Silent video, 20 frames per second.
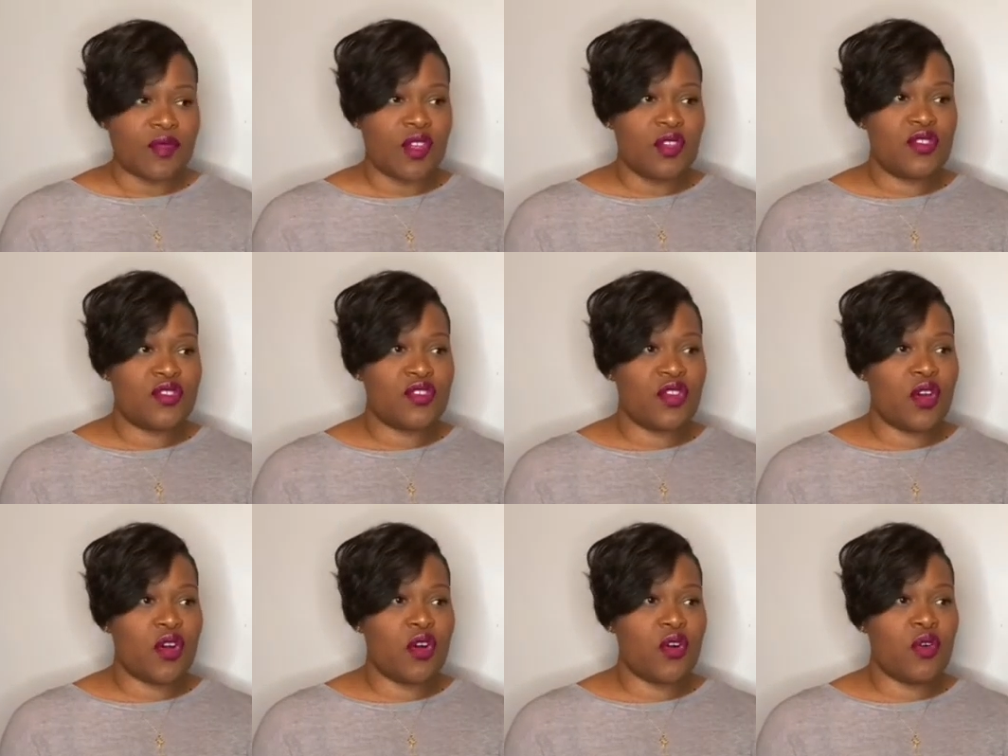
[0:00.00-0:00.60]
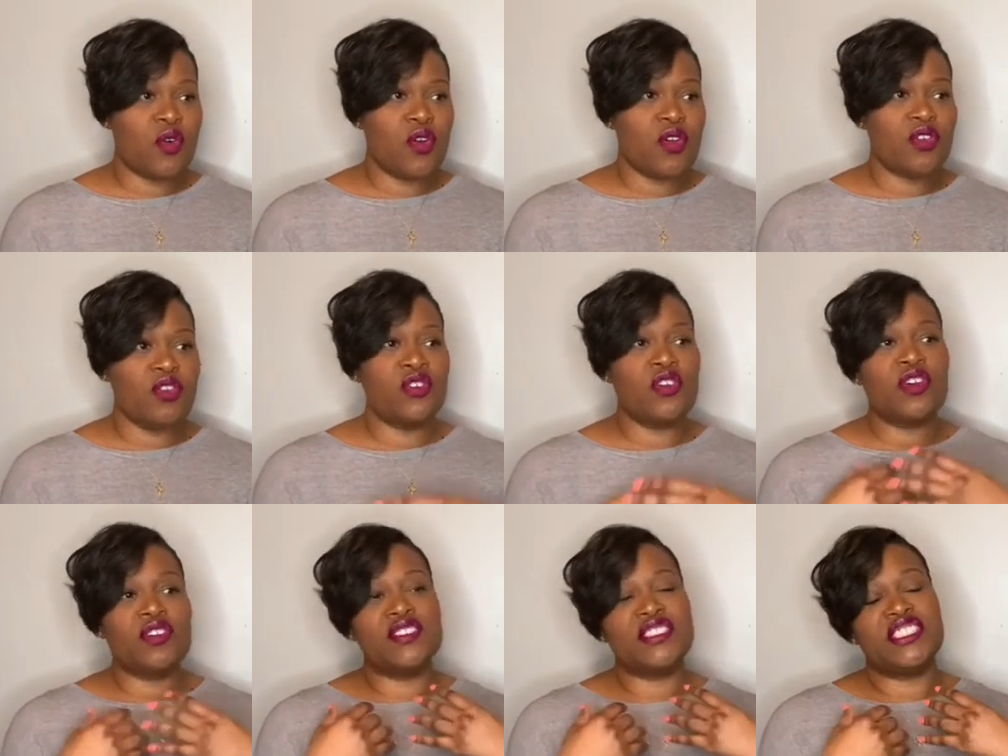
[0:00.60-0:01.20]
So
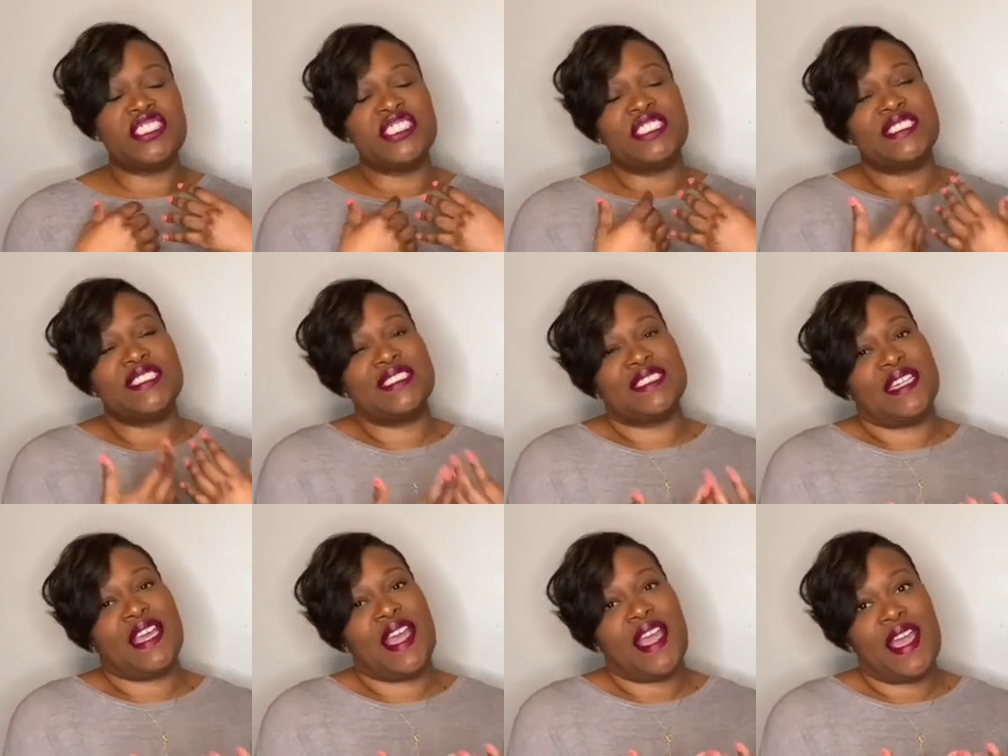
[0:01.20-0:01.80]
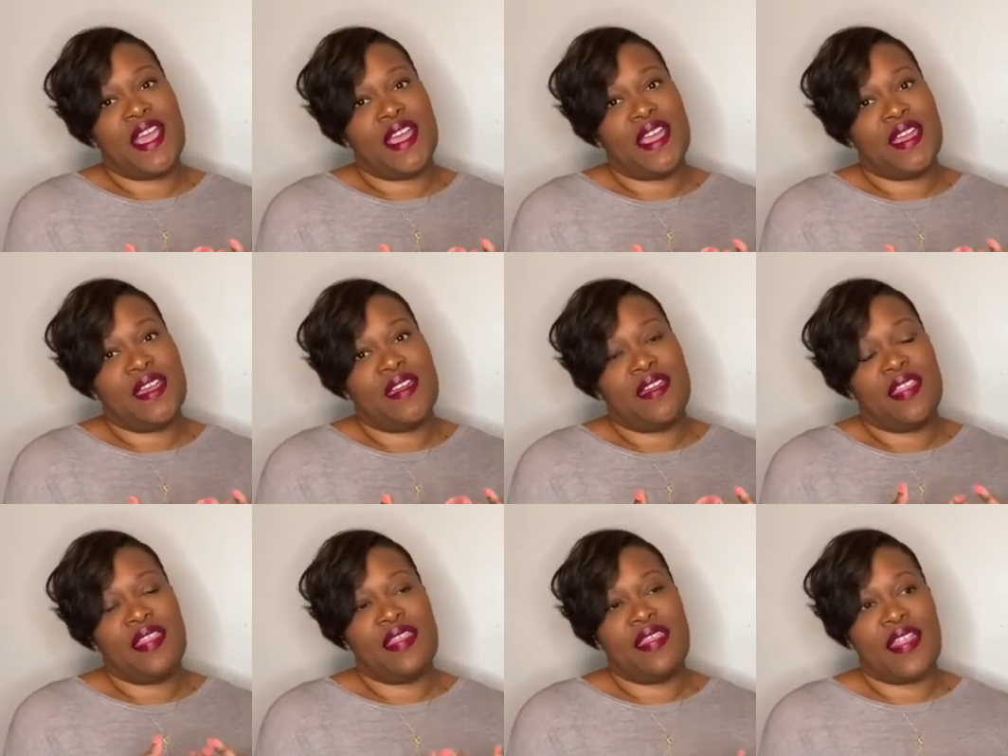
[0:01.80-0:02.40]
you don't just
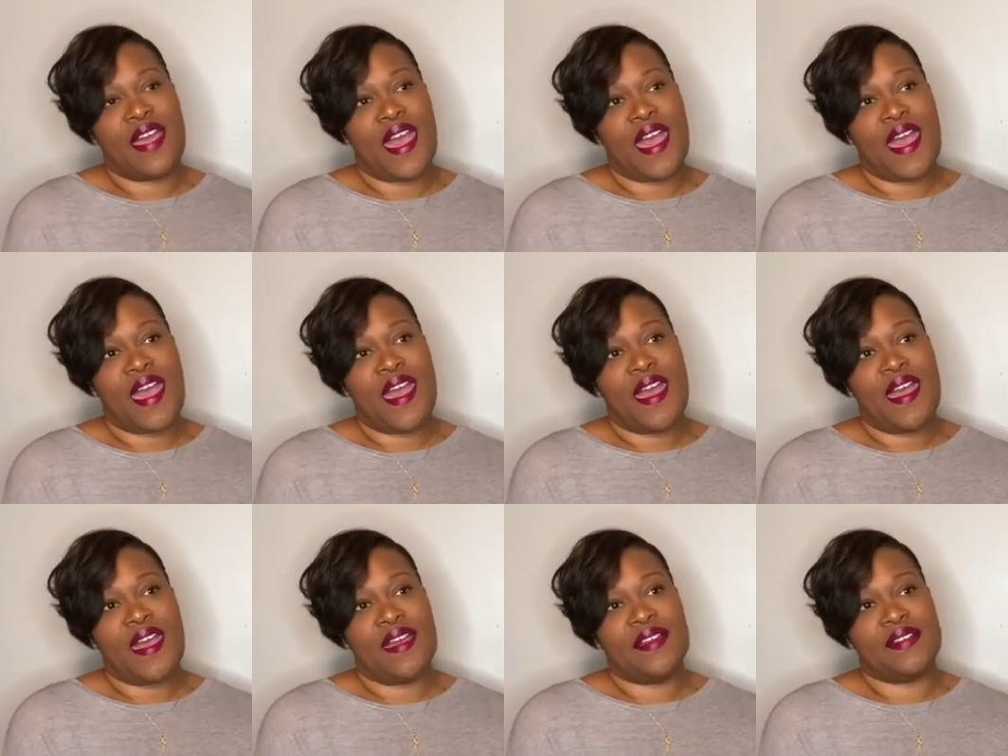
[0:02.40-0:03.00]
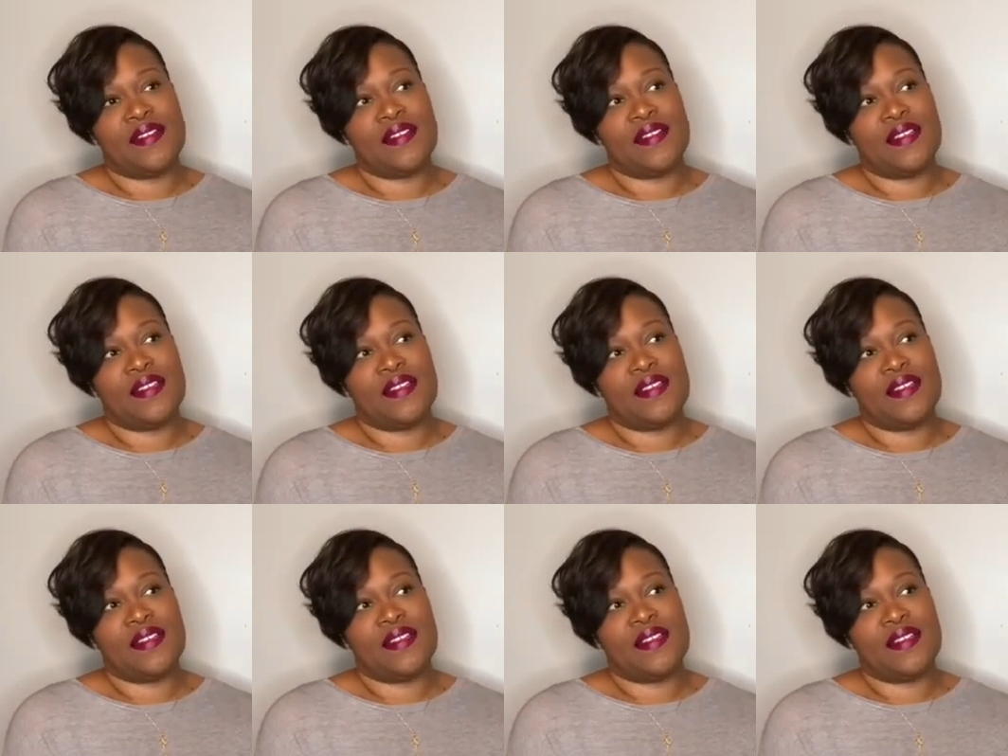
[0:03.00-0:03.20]
say that